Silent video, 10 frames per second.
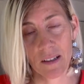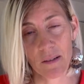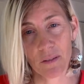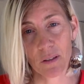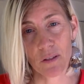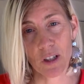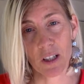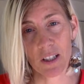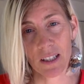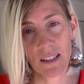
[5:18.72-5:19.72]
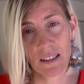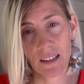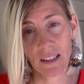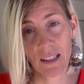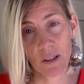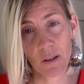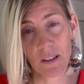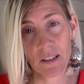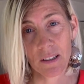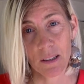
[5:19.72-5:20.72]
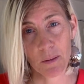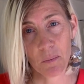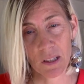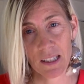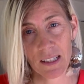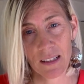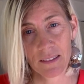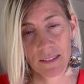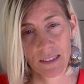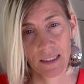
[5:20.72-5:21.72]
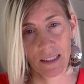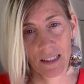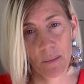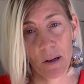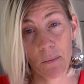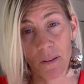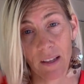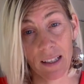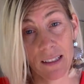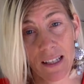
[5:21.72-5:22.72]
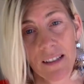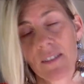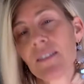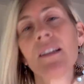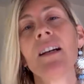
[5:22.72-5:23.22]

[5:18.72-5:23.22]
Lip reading: free of charge, and I can go into a little bit more detail about what that entails.